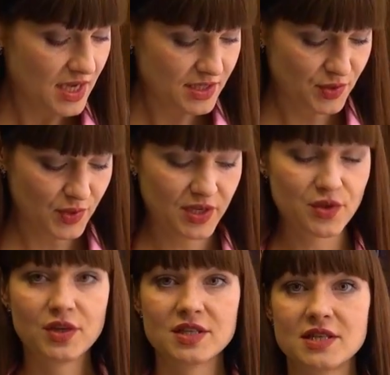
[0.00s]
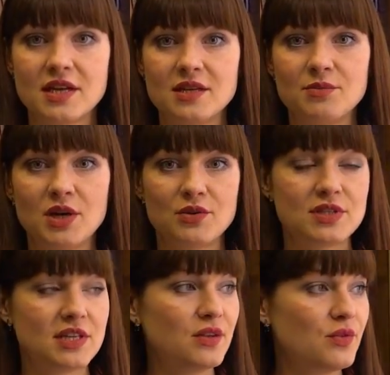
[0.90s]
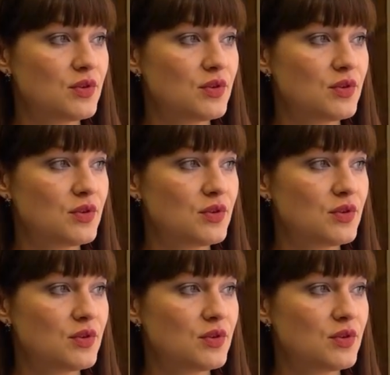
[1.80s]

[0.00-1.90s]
so, and you can study by yourself.